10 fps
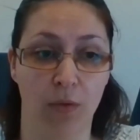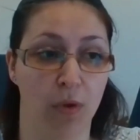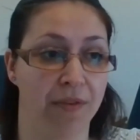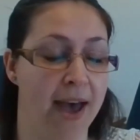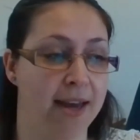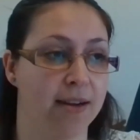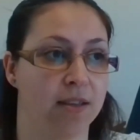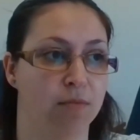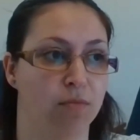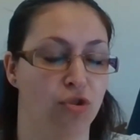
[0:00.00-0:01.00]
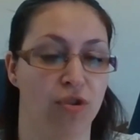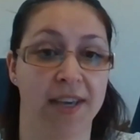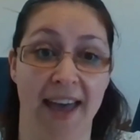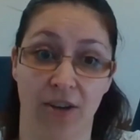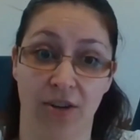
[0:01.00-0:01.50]
We've added some new
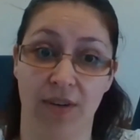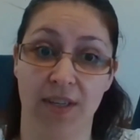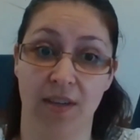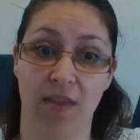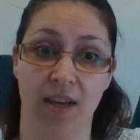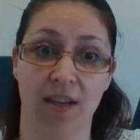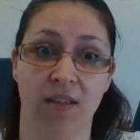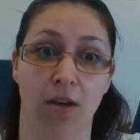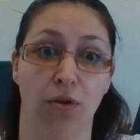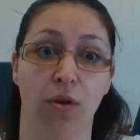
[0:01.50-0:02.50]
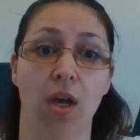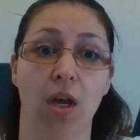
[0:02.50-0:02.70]
categories in there, so